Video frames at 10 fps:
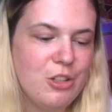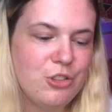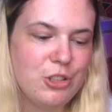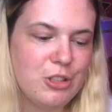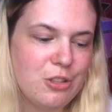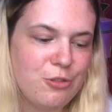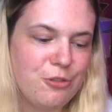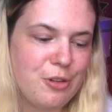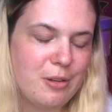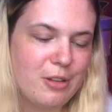she's
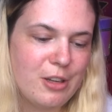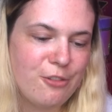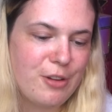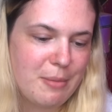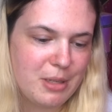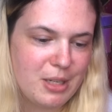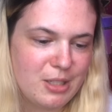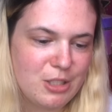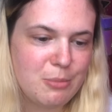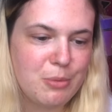like a
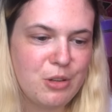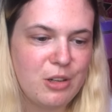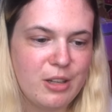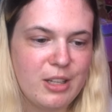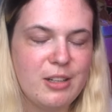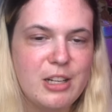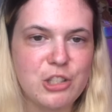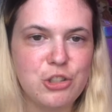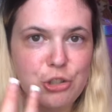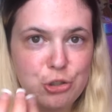feminist, but like an
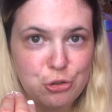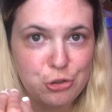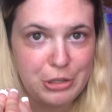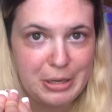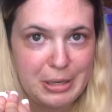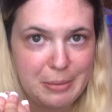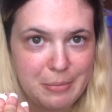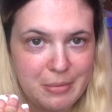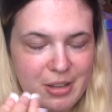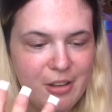extreme
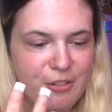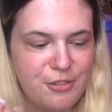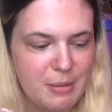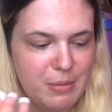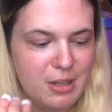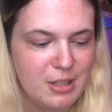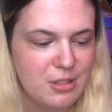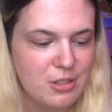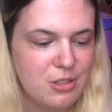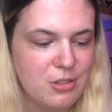feminist.